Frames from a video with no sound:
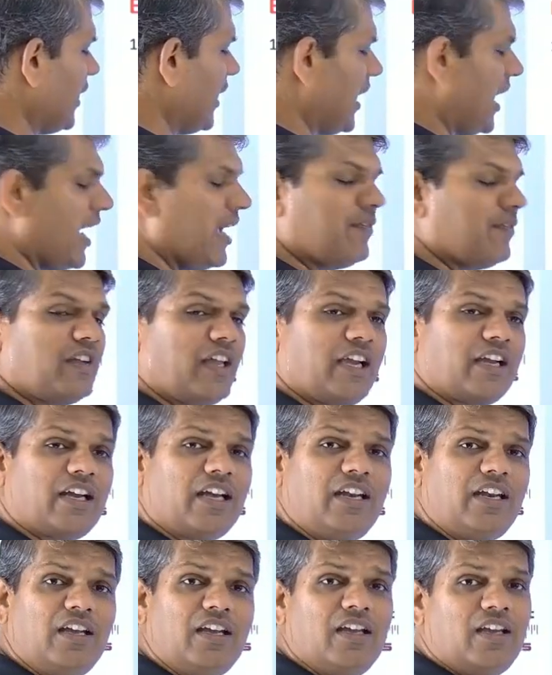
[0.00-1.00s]
have
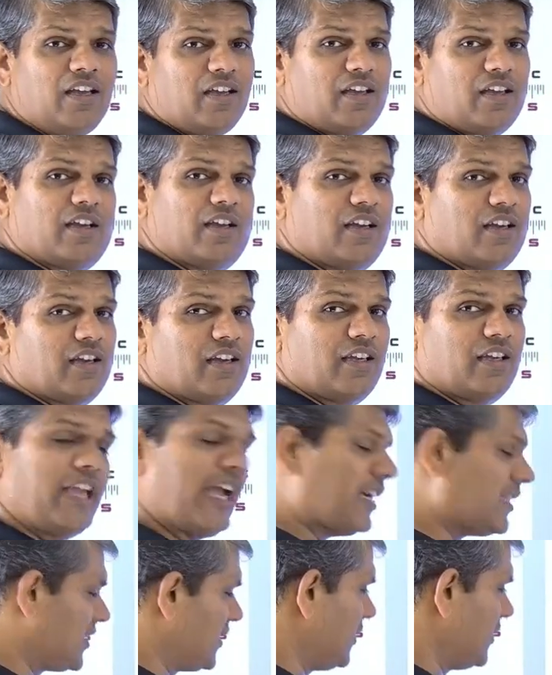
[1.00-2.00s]
taken
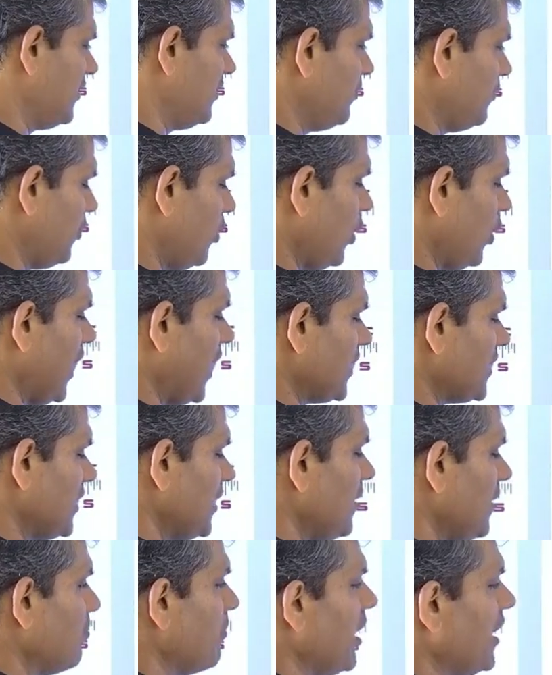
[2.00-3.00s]
x, 4x
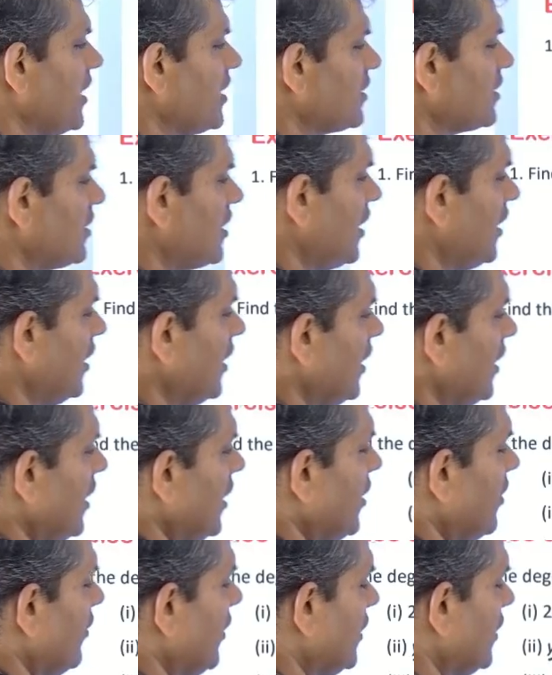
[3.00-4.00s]
minus 3
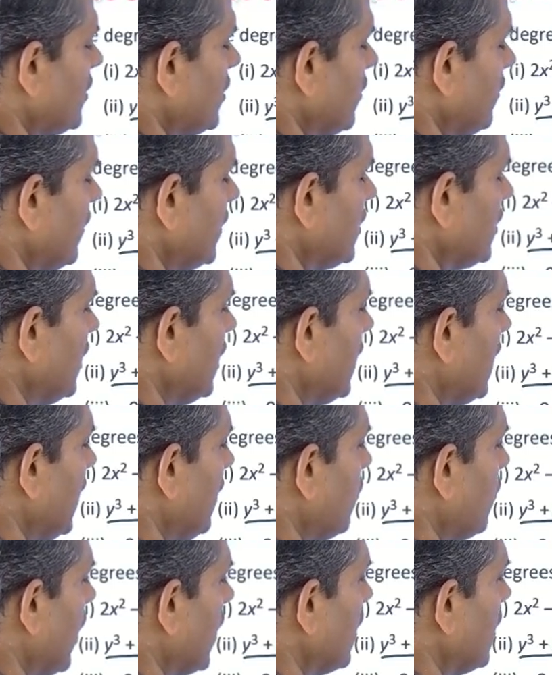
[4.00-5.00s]
with degree
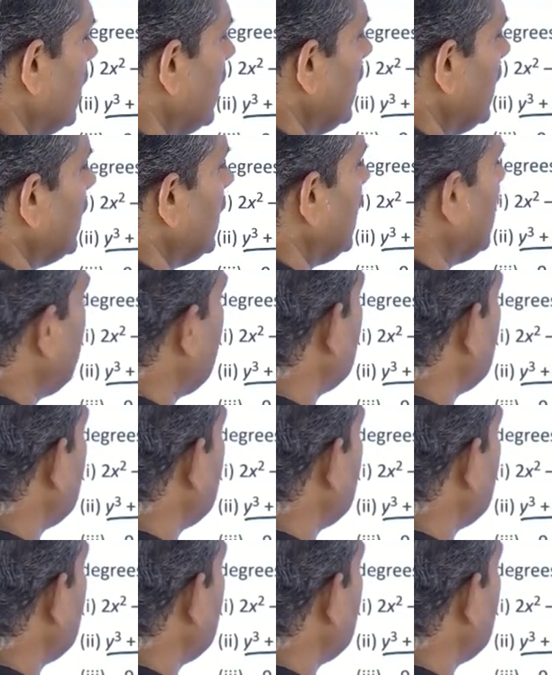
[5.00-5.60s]
1. Degree